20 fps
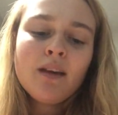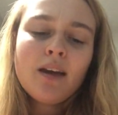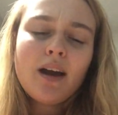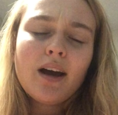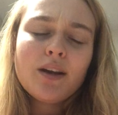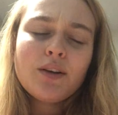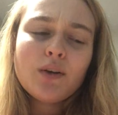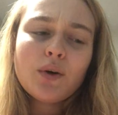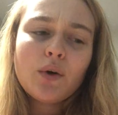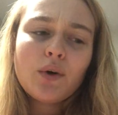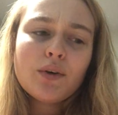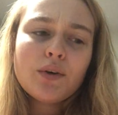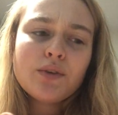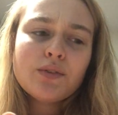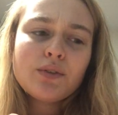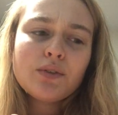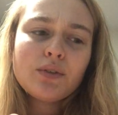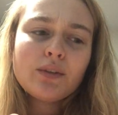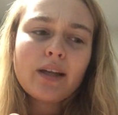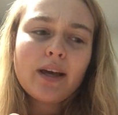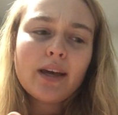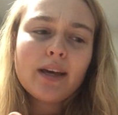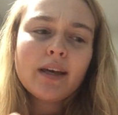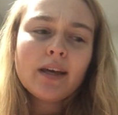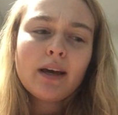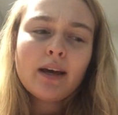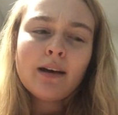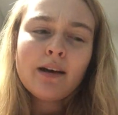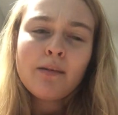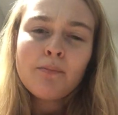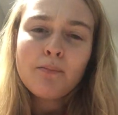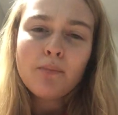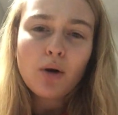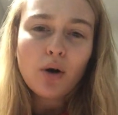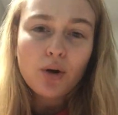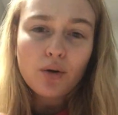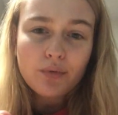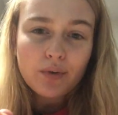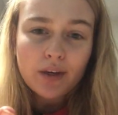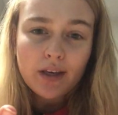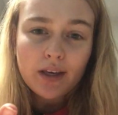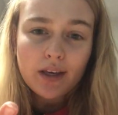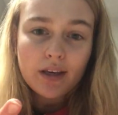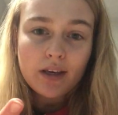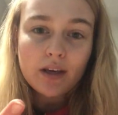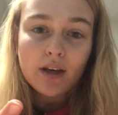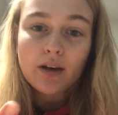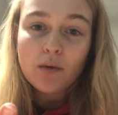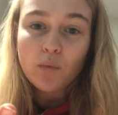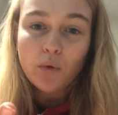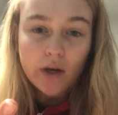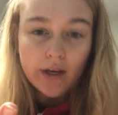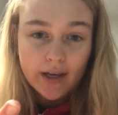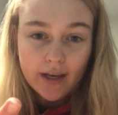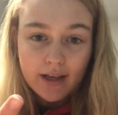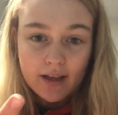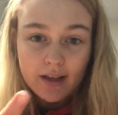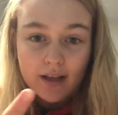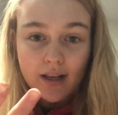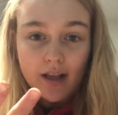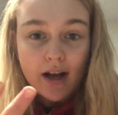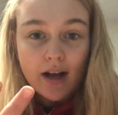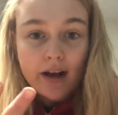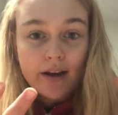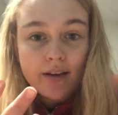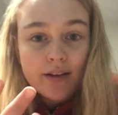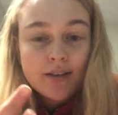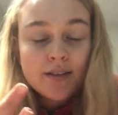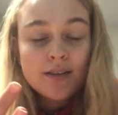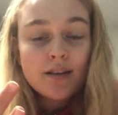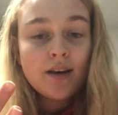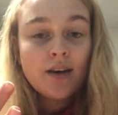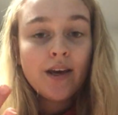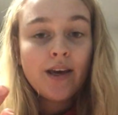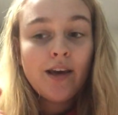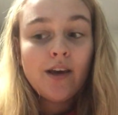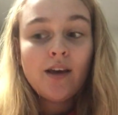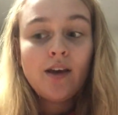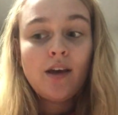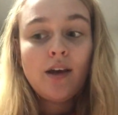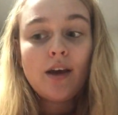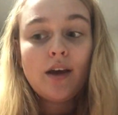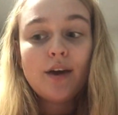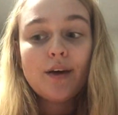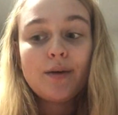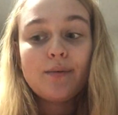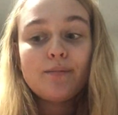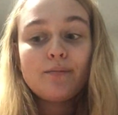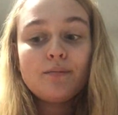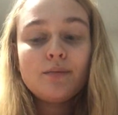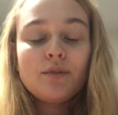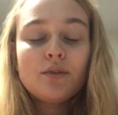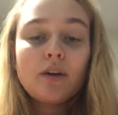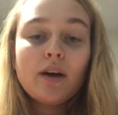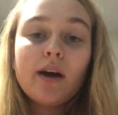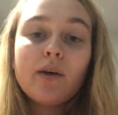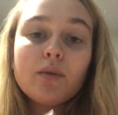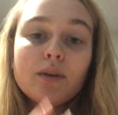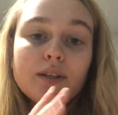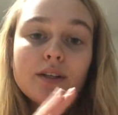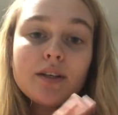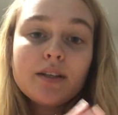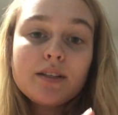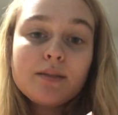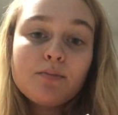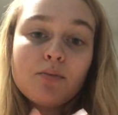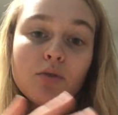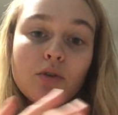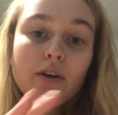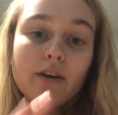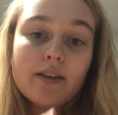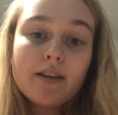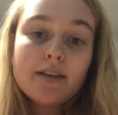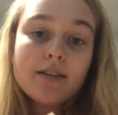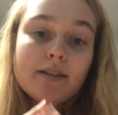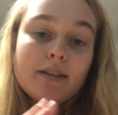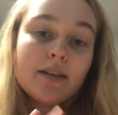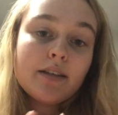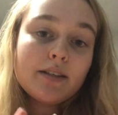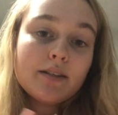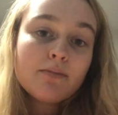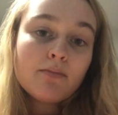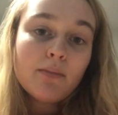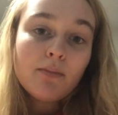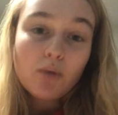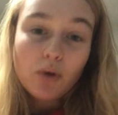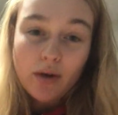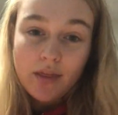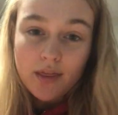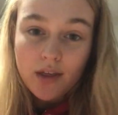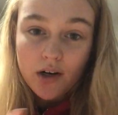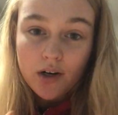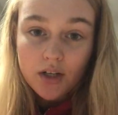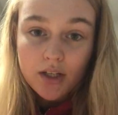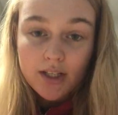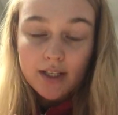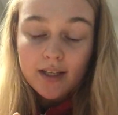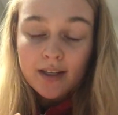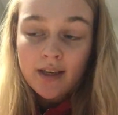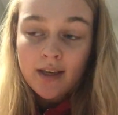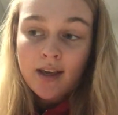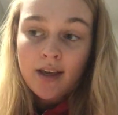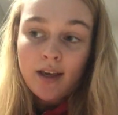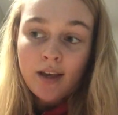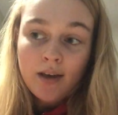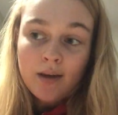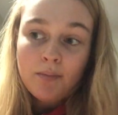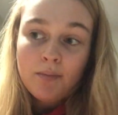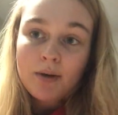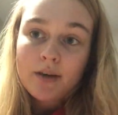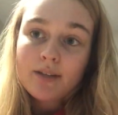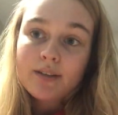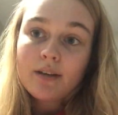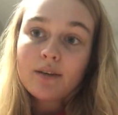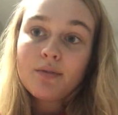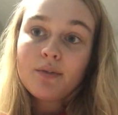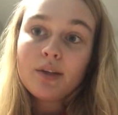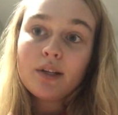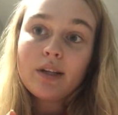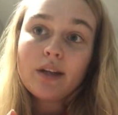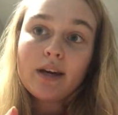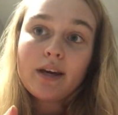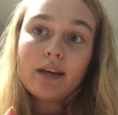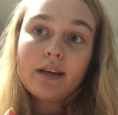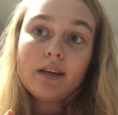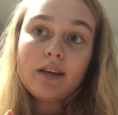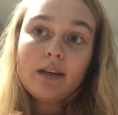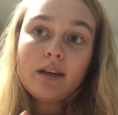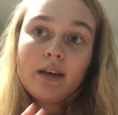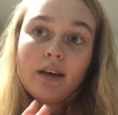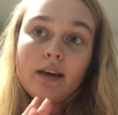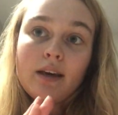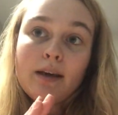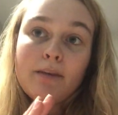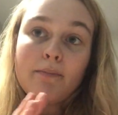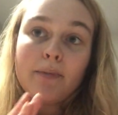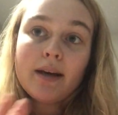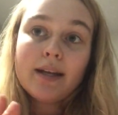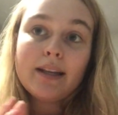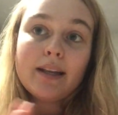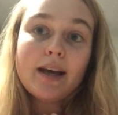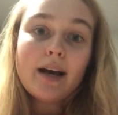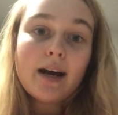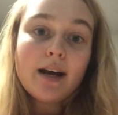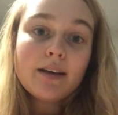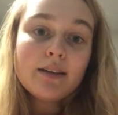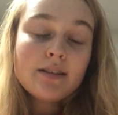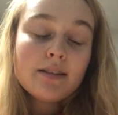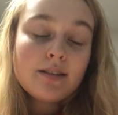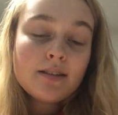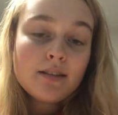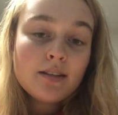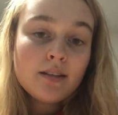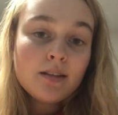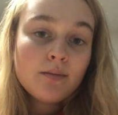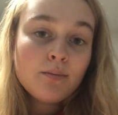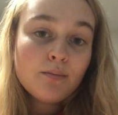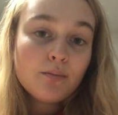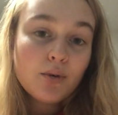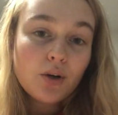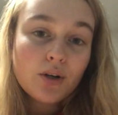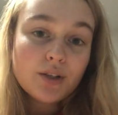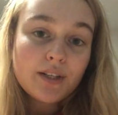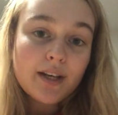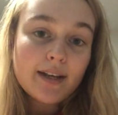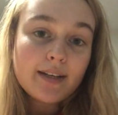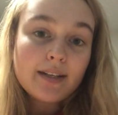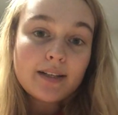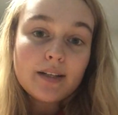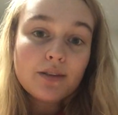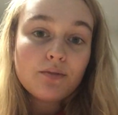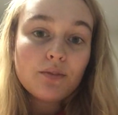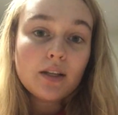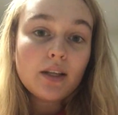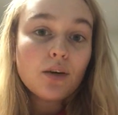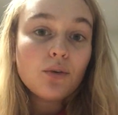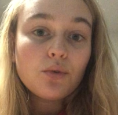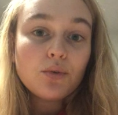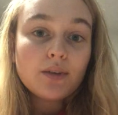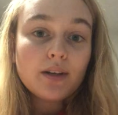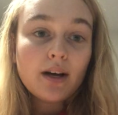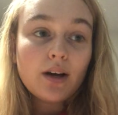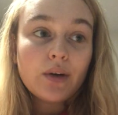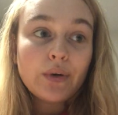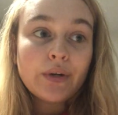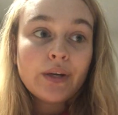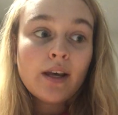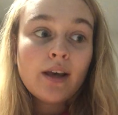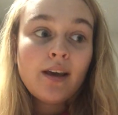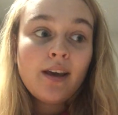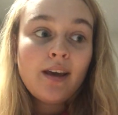and also like poverty, working class. So I want to explore these things more thoroughly because I feel like in my last project I didn't really go down